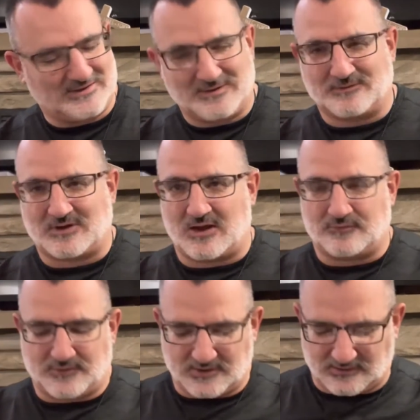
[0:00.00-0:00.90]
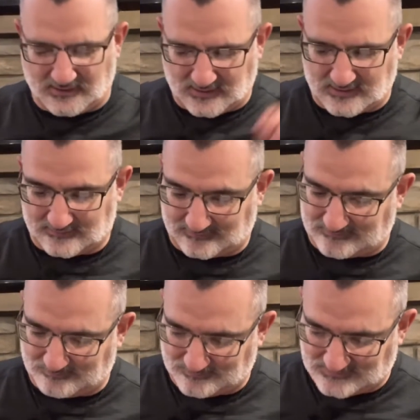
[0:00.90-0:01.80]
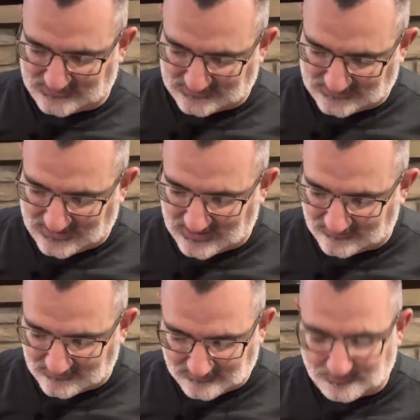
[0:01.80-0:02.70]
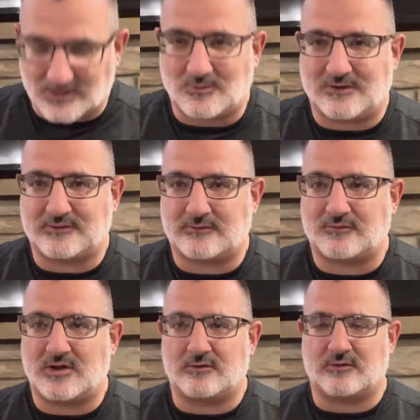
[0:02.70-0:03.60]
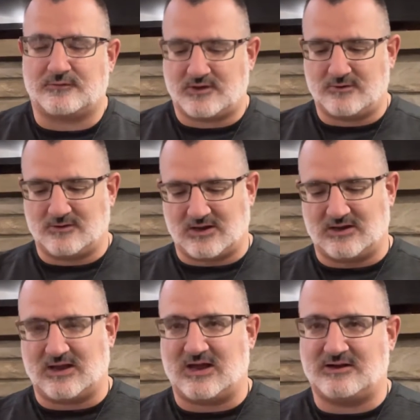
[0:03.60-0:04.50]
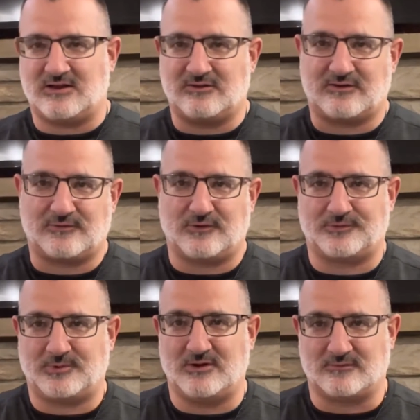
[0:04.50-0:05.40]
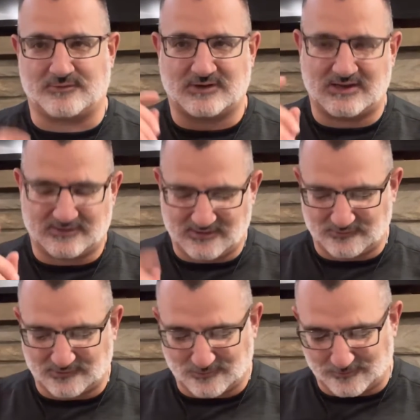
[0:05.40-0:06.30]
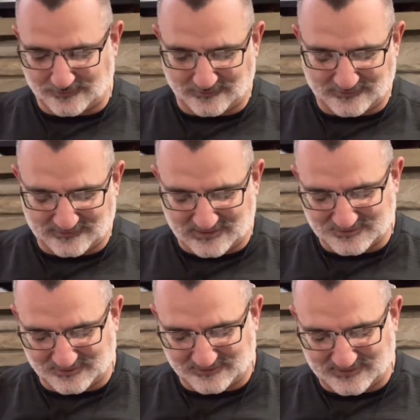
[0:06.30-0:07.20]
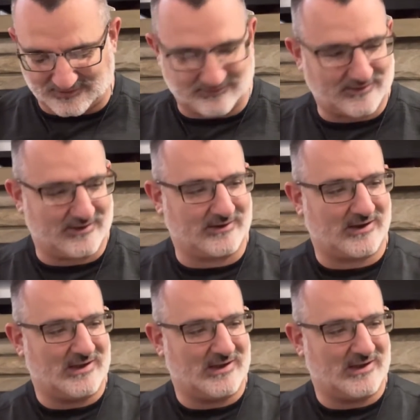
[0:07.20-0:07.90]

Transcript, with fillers: it's kind of funny. It's again, it's been a while since I've done a review and I did this full spill and forgot to hit record, so this is actually the second take.